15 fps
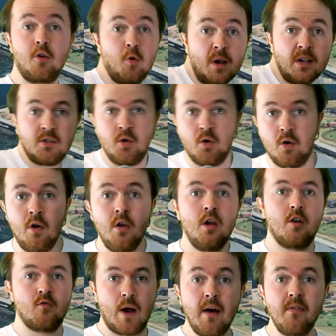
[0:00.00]
a quick tour
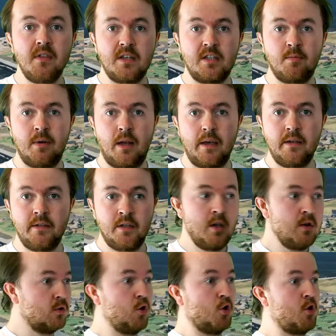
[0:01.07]
around this place,
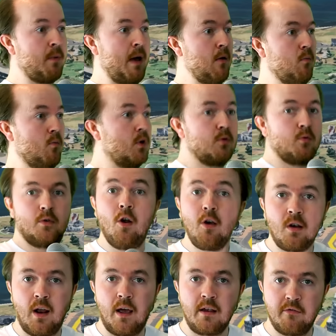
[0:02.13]
talk about what it would
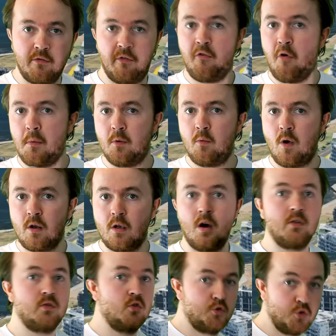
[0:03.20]
look like for a Formula 1 car
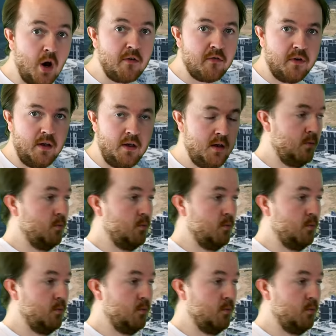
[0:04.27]
to drive here.